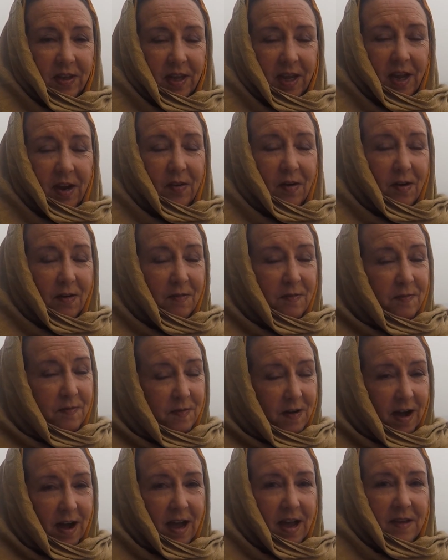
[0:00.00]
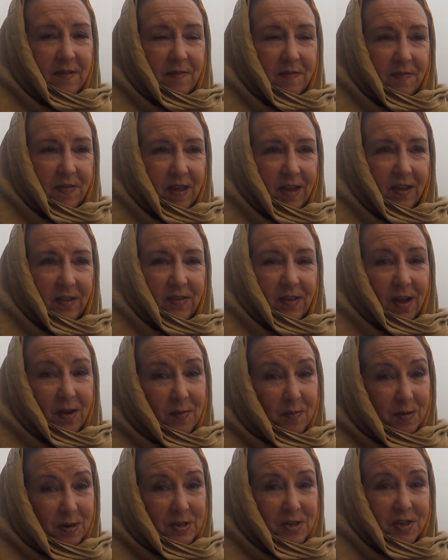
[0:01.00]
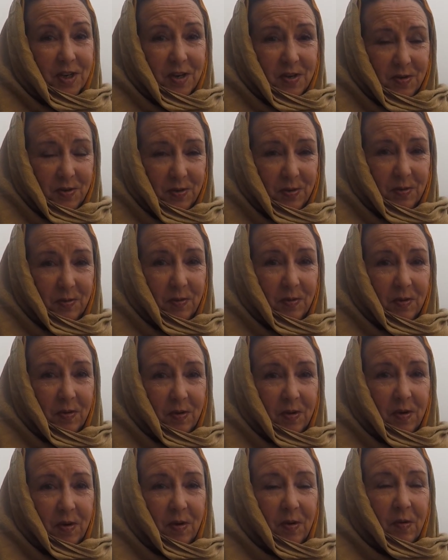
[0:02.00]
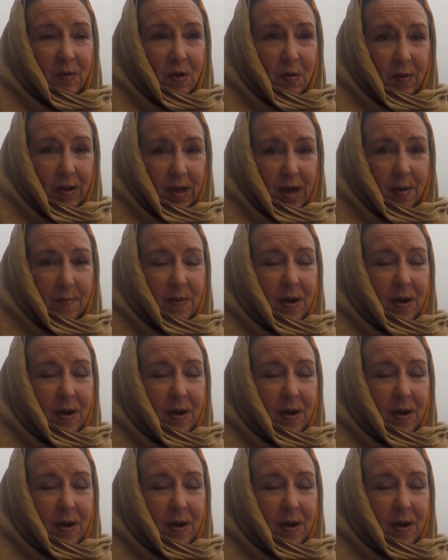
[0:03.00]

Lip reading: here are 5 things I wish I knew growing up.